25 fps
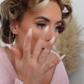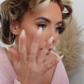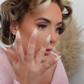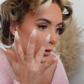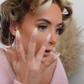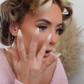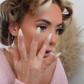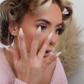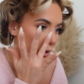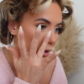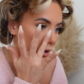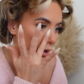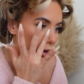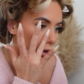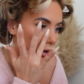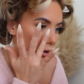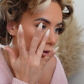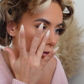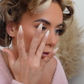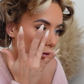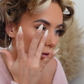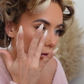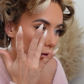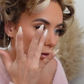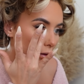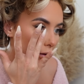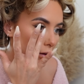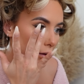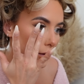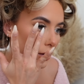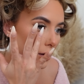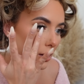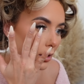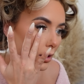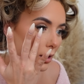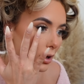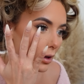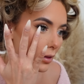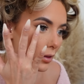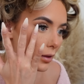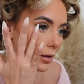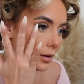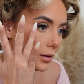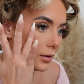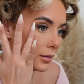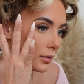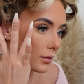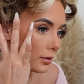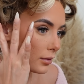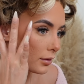We're going to go like
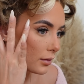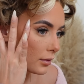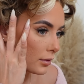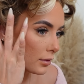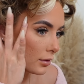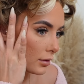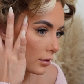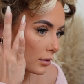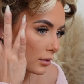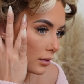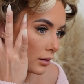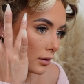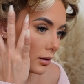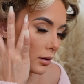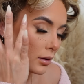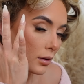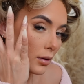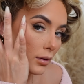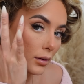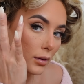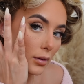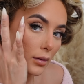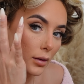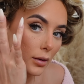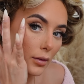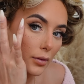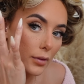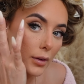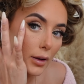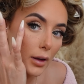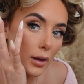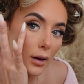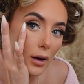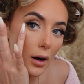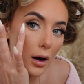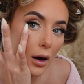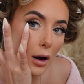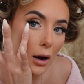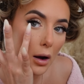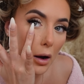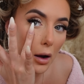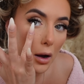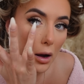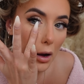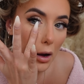this. Our finger.